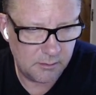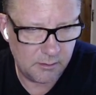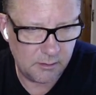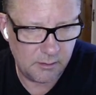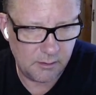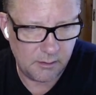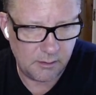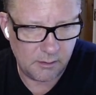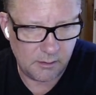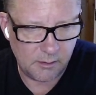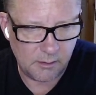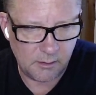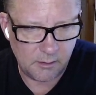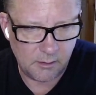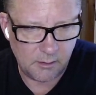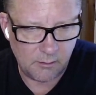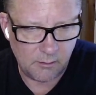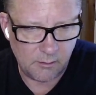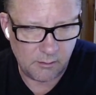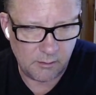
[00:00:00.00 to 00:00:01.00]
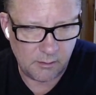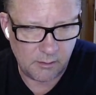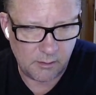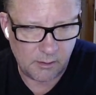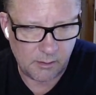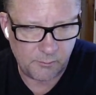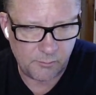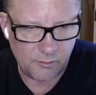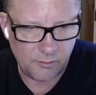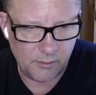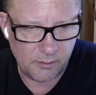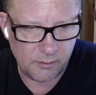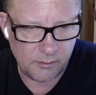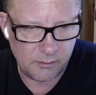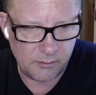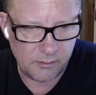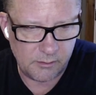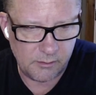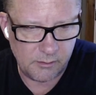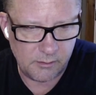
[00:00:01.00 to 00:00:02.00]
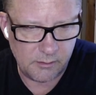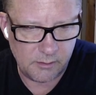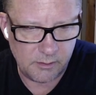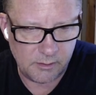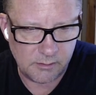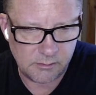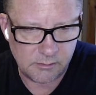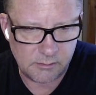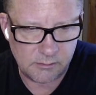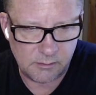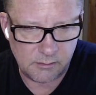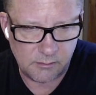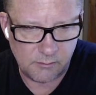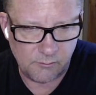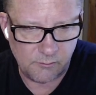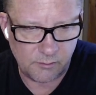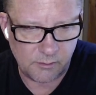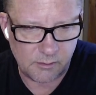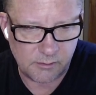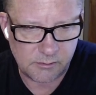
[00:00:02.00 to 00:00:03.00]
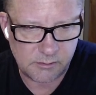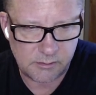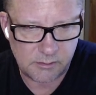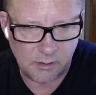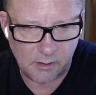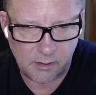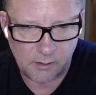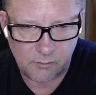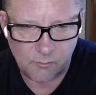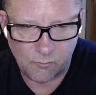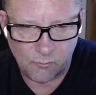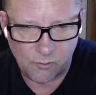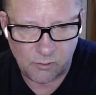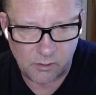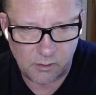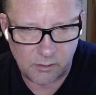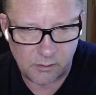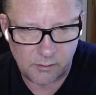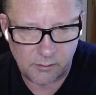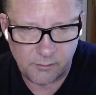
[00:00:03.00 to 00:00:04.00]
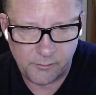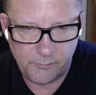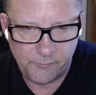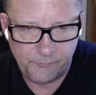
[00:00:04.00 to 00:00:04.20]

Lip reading: And an operator is, we're going to select one.